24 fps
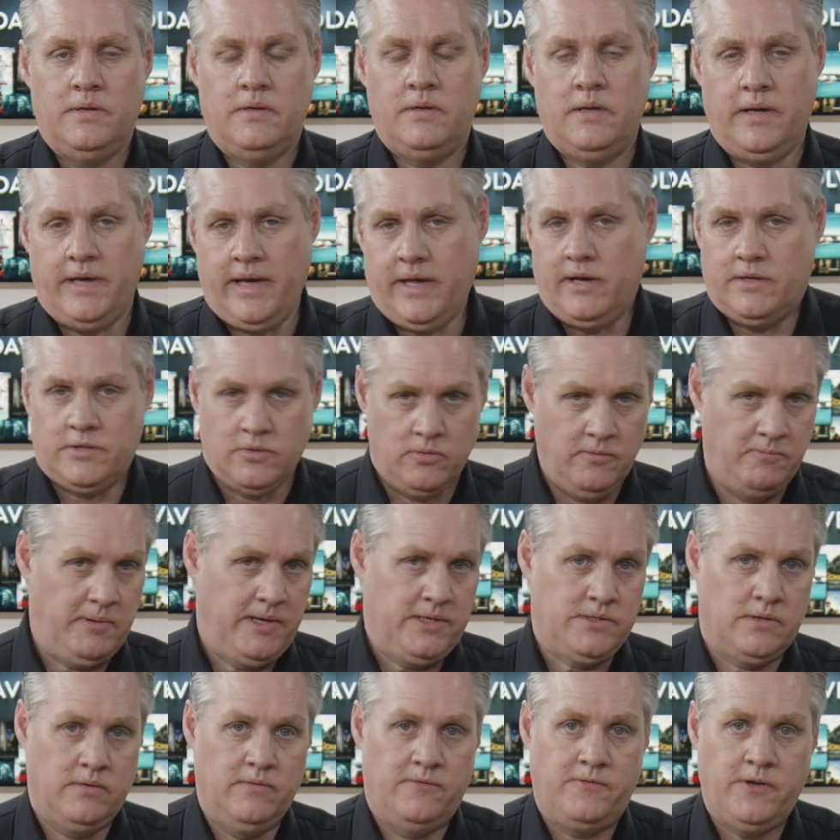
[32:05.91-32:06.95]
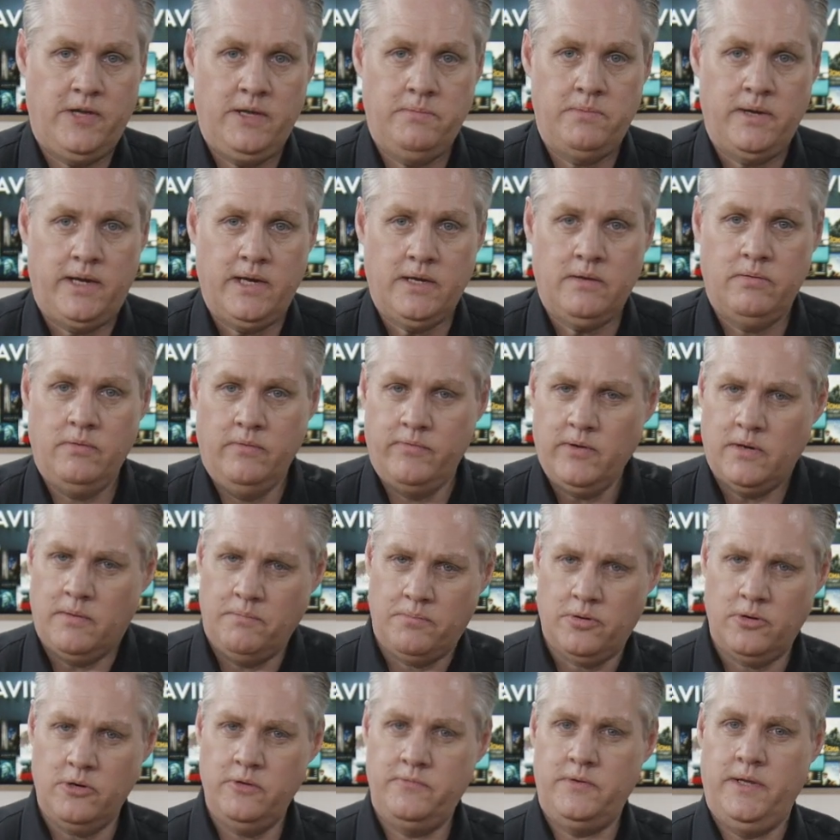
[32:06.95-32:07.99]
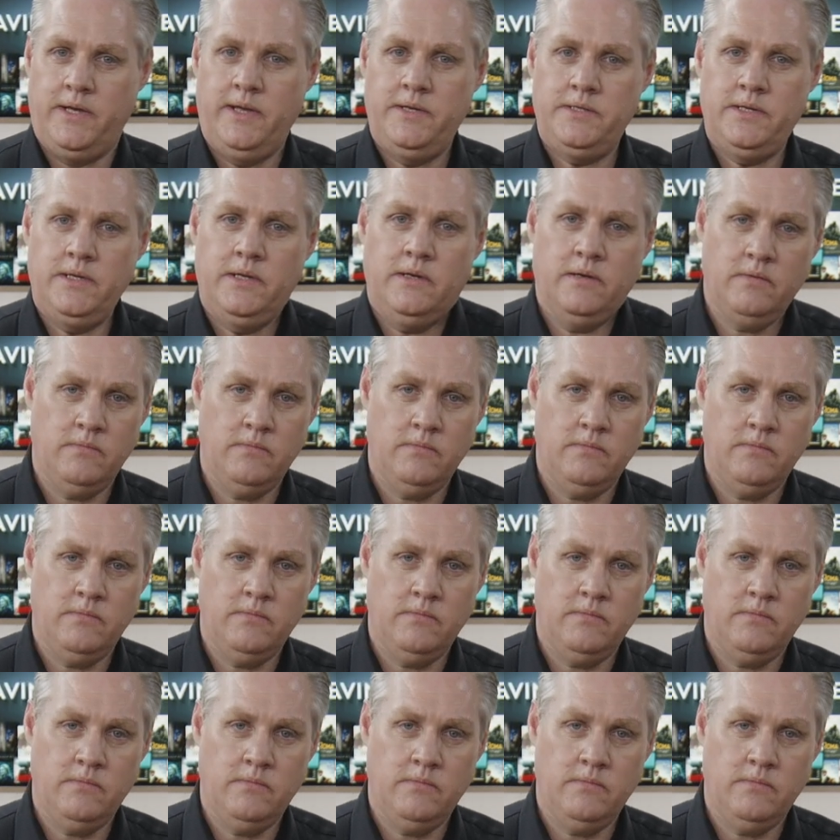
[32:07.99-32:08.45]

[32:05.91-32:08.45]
Again, it's all based on feedback. We've got improved easing